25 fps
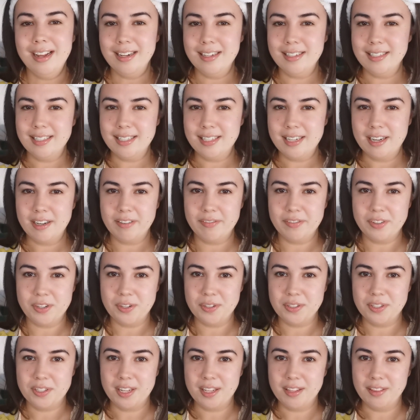instead of
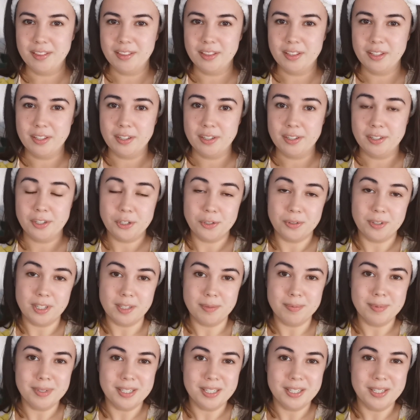using the
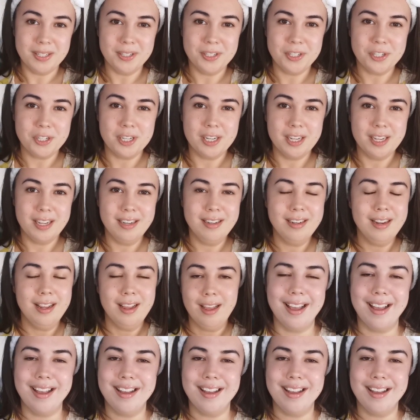treatment lotion.